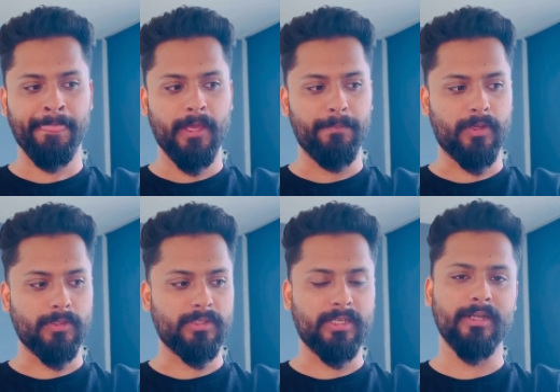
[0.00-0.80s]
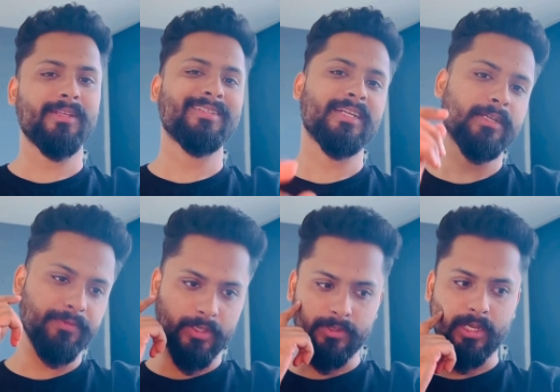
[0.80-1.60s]
Because secret agent charan
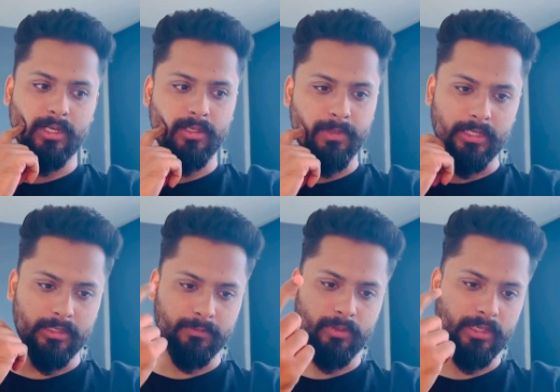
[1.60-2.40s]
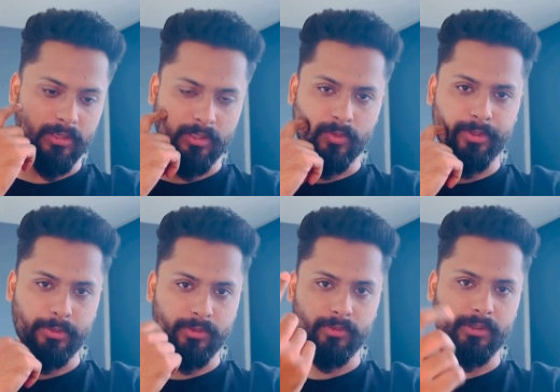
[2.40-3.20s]
video,
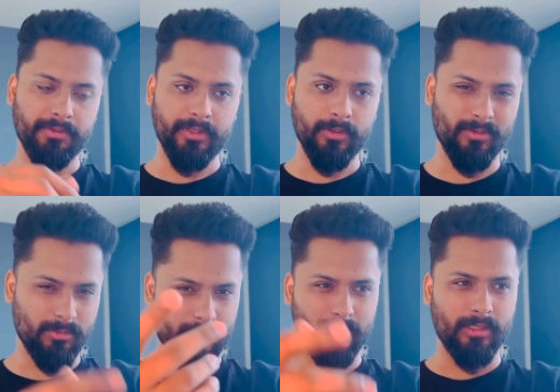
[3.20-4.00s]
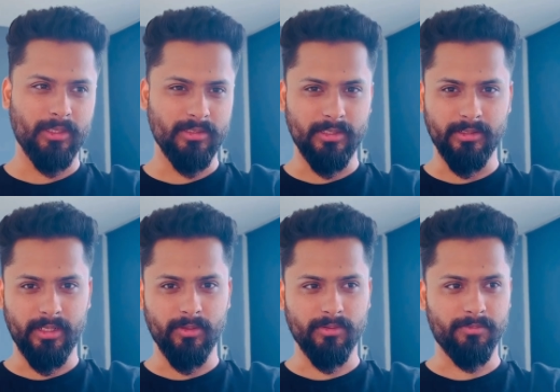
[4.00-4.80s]
Pulikaranki video. I think he has done
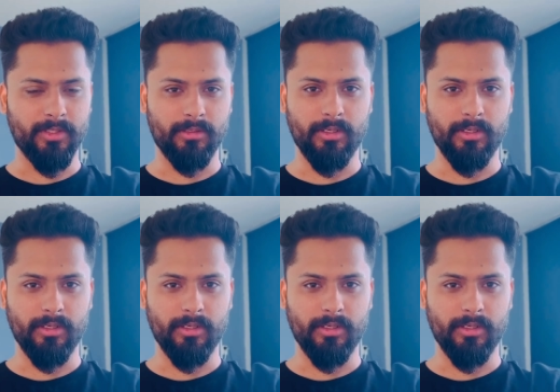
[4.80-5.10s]
3 or something.